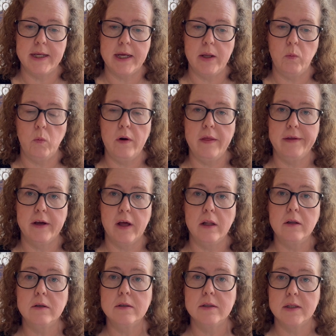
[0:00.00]
and one of the
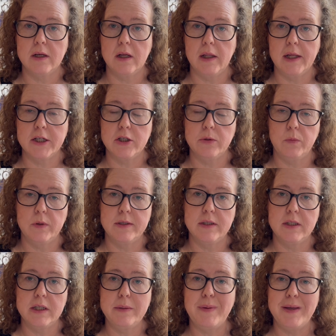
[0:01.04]
colors in the collection was
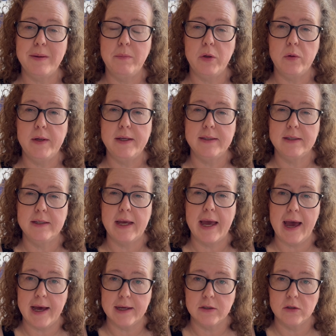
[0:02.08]
Sleeping Beauty's
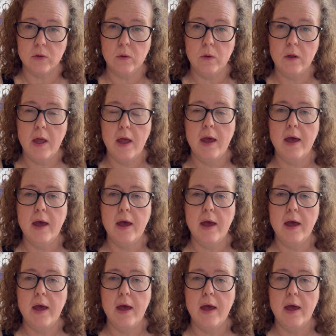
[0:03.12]
Castle